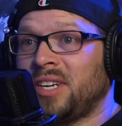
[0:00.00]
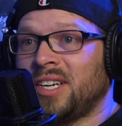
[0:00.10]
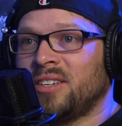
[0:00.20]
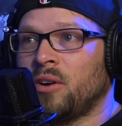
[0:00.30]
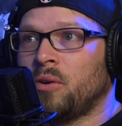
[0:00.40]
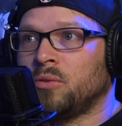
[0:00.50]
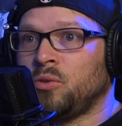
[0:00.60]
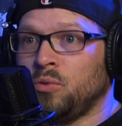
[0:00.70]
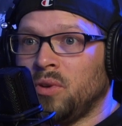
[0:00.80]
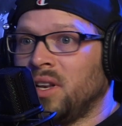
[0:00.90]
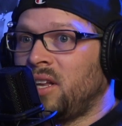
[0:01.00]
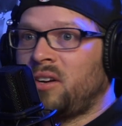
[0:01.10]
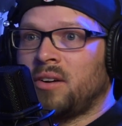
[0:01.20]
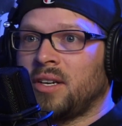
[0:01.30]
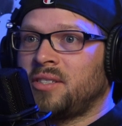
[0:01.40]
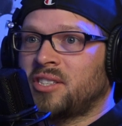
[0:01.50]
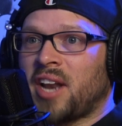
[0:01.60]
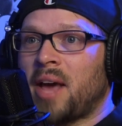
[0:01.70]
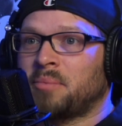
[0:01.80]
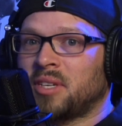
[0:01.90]
didn't know, you literally
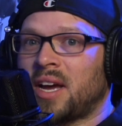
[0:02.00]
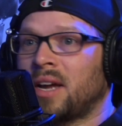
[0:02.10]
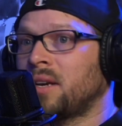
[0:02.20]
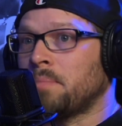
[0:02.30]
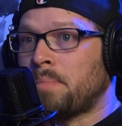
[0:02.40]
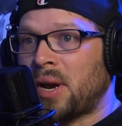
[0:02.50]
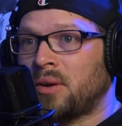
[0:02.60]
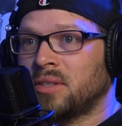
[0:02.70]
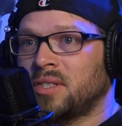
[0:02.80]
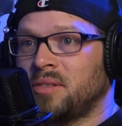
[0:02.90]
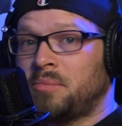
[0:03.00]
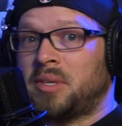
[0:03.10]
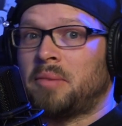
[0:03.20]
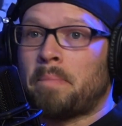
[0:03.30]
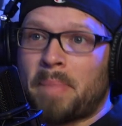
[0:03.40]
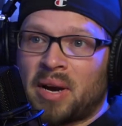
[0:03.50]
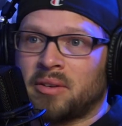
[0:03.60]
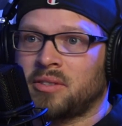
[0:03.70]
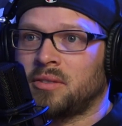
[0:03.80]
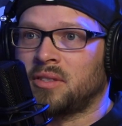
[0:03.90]
slapped the guy and embarrassed him and
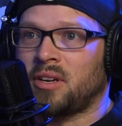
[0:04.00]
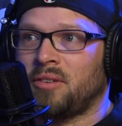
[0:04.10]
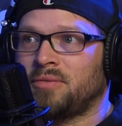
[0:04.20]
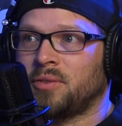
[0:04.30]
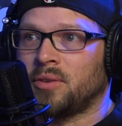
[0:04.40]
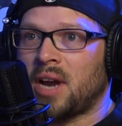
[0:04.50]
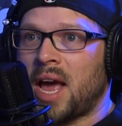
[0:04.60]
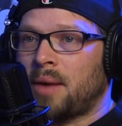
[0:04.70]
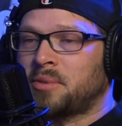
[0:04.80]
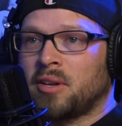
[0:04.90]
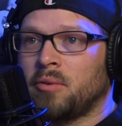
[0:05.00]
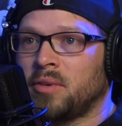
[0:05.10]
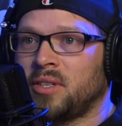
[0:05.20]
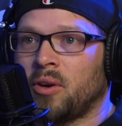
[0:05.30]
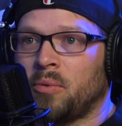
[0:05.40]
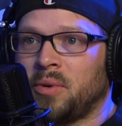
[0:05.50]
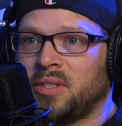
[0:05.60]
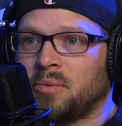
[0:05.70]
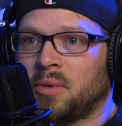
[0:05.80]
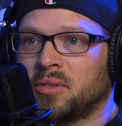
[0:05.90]
embarrassed yourself for absolutely no
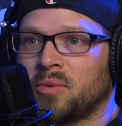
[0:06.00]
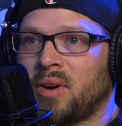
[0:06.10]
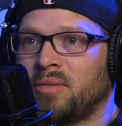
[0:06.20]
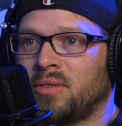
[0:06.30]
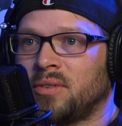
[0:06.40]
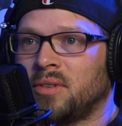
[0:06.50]
reason whatsoever.